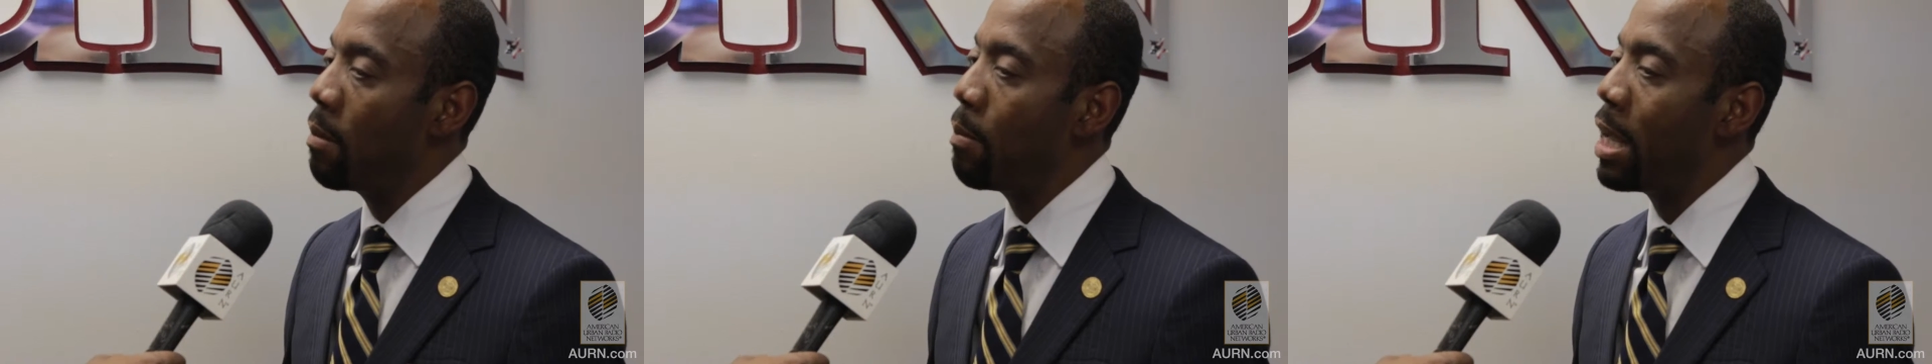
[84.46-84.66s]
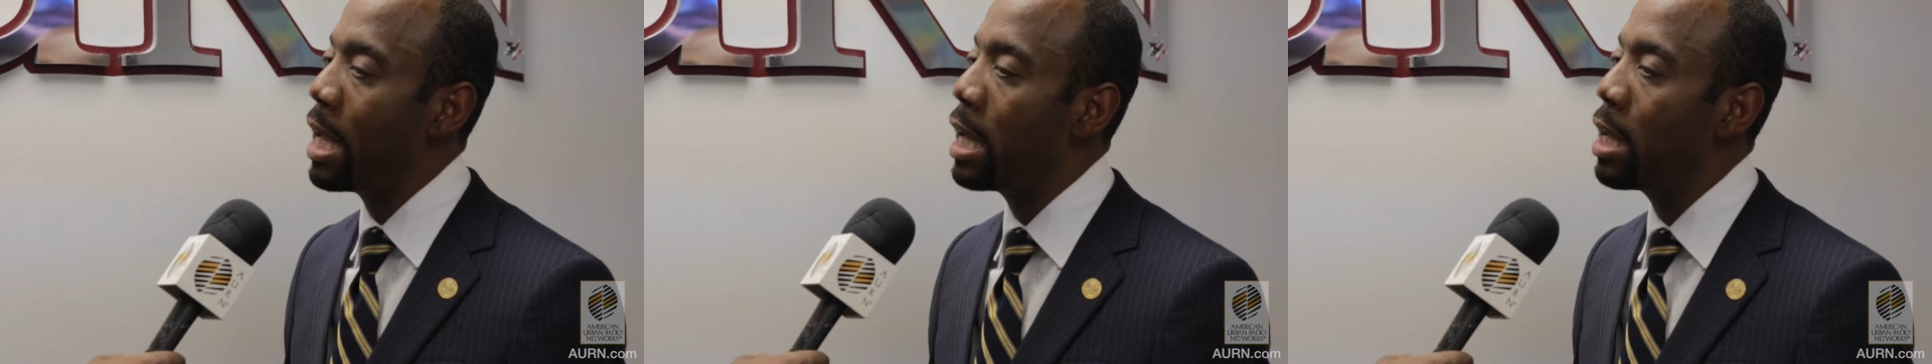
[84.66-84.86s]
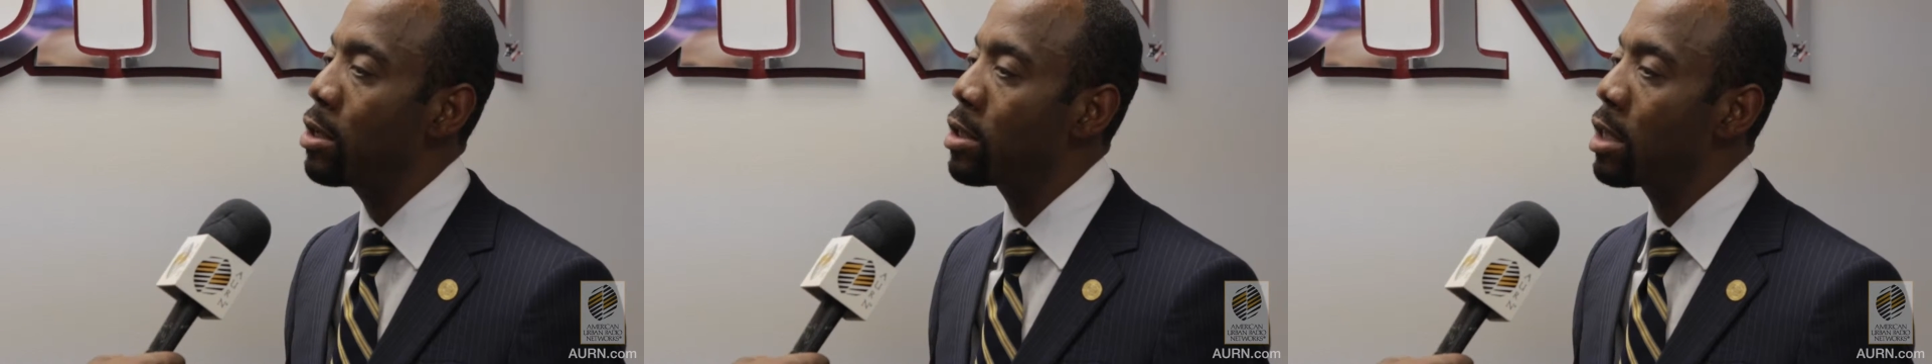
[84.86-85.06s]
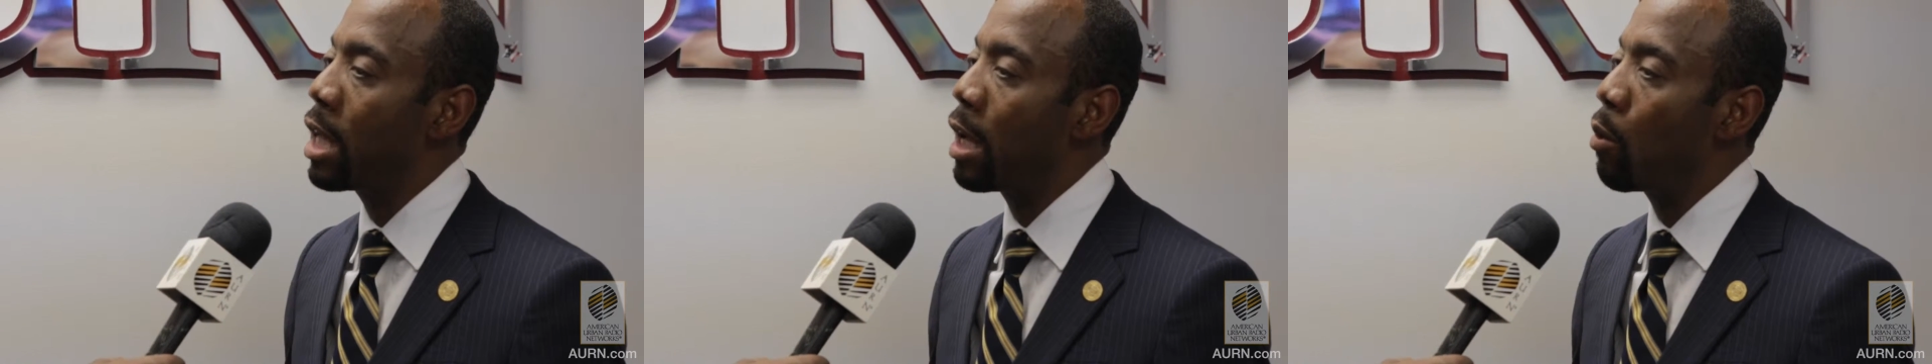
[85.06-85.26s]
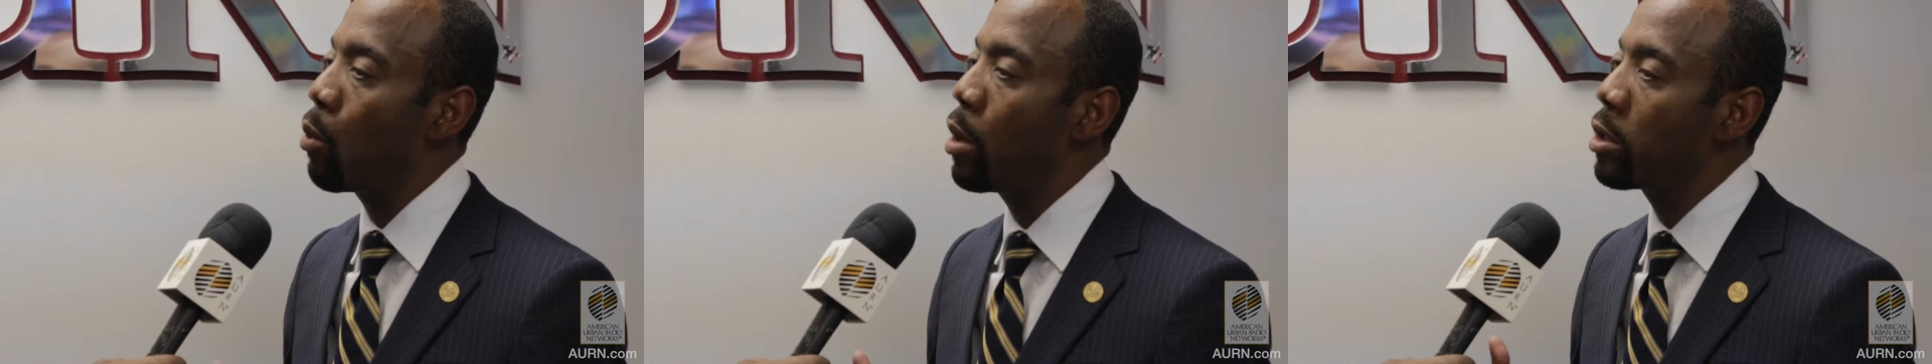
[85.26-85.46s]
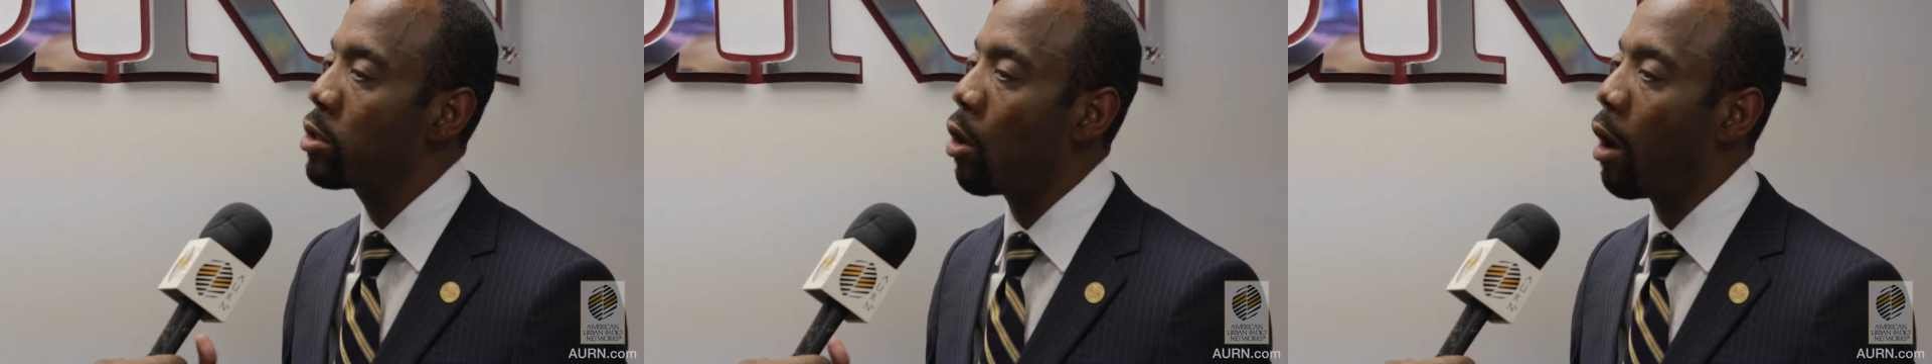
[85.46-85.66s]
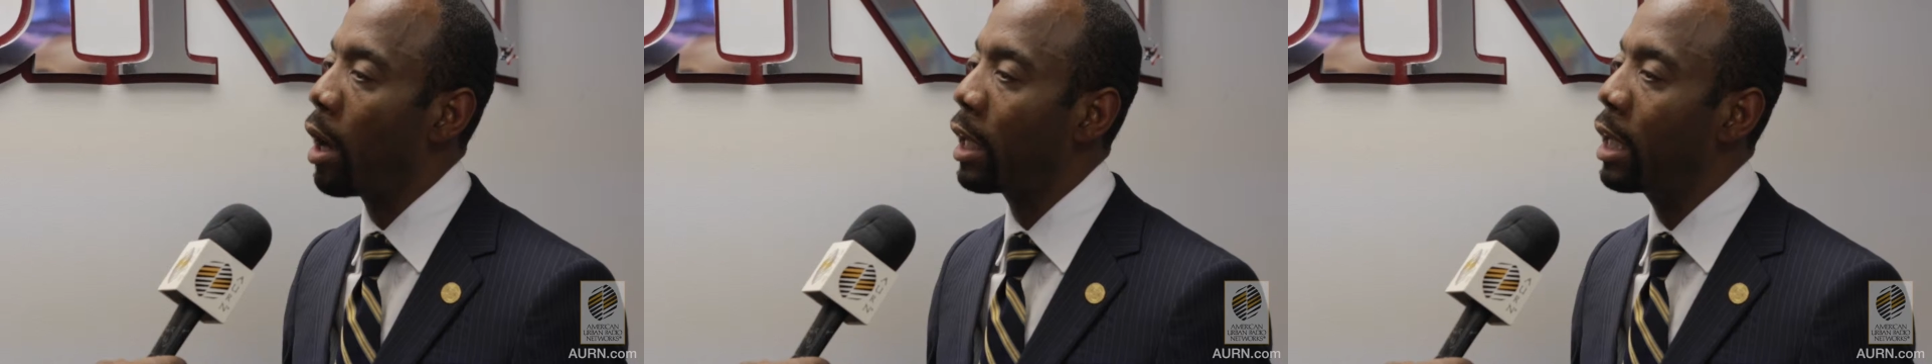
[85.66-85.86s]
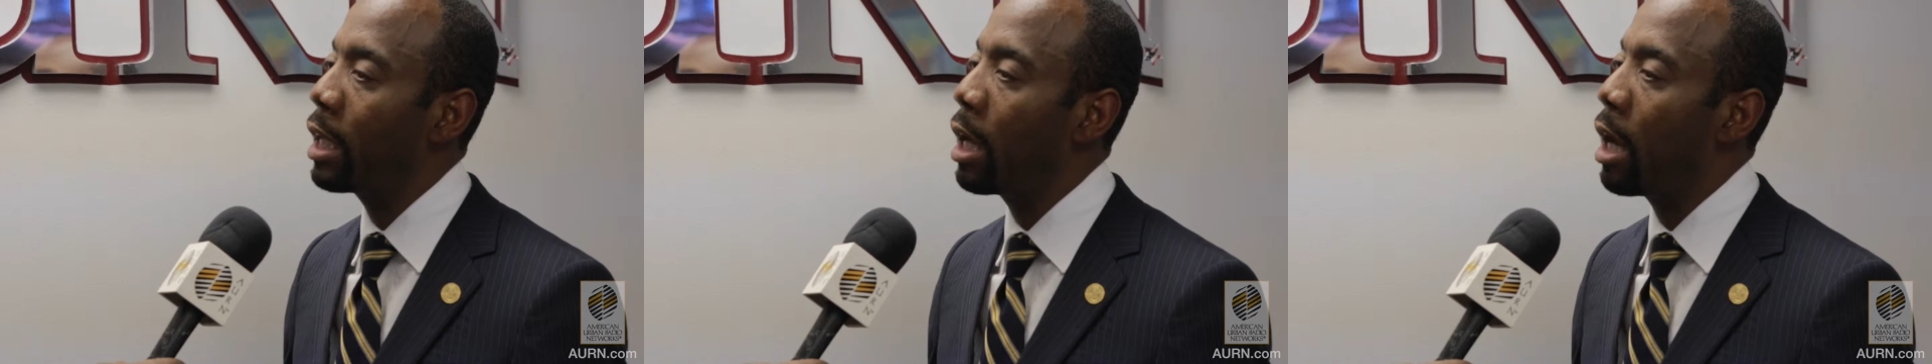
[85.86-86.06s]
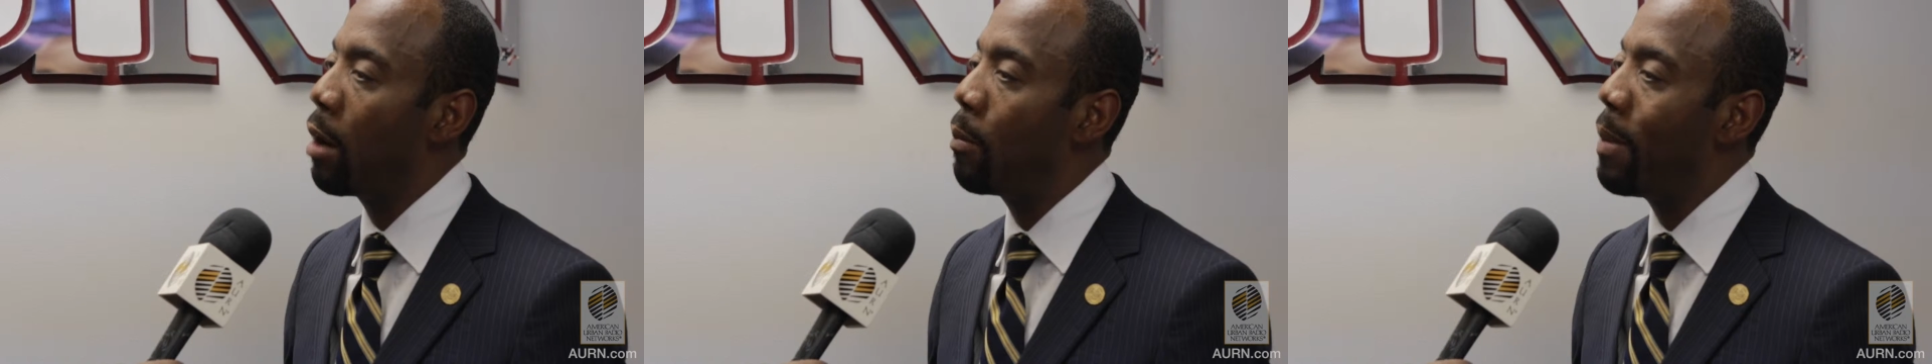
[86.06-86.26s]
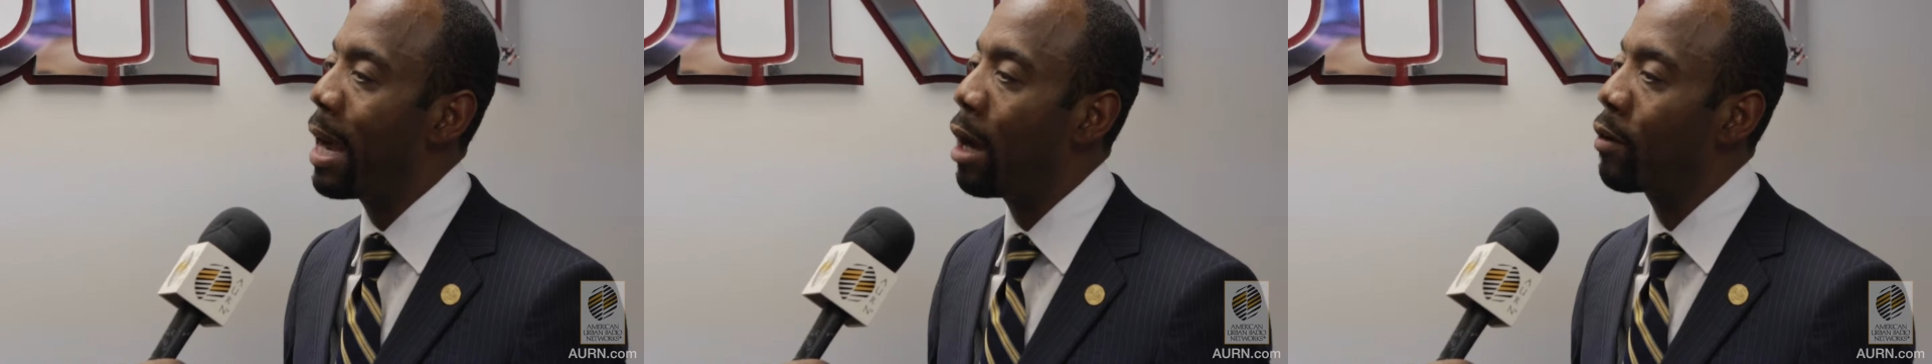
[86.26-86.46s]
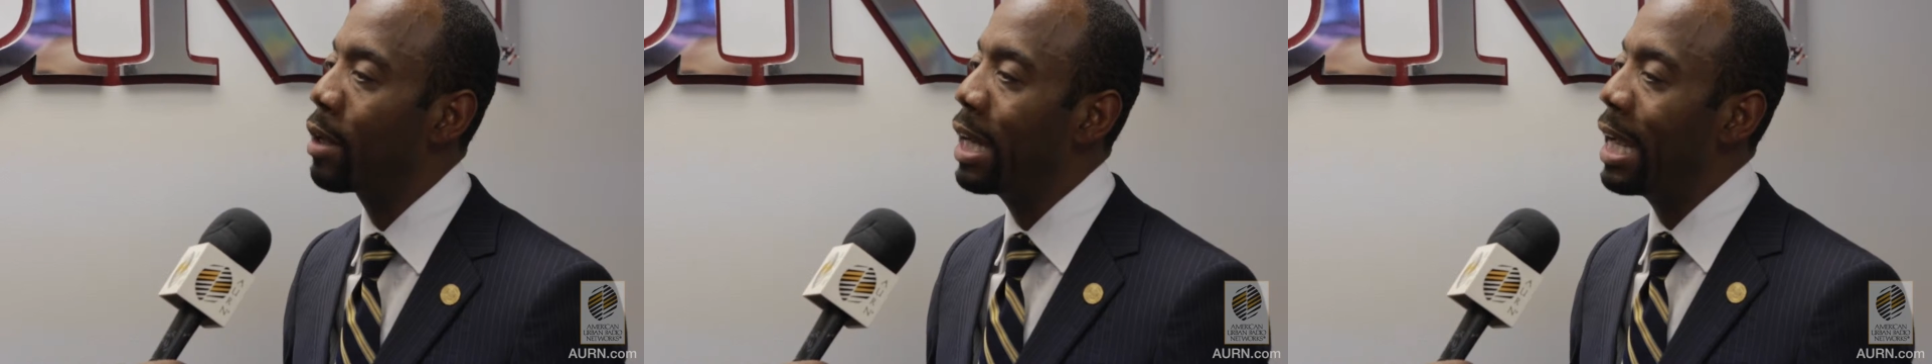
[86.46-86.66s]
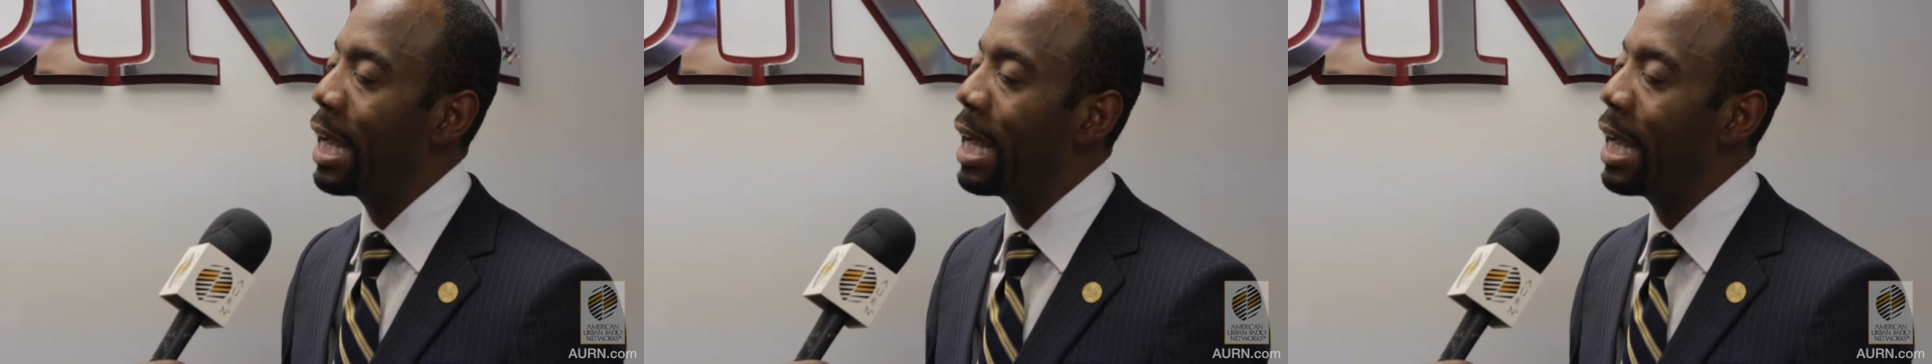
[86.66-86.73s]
means that we're talking about